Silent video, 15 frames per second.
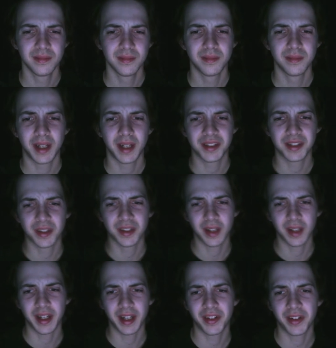But I still
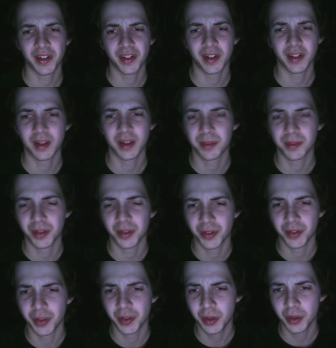liked episode
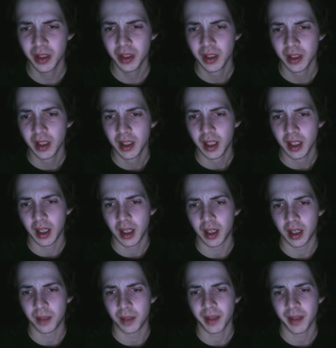two.
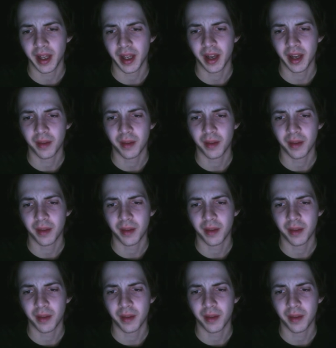It came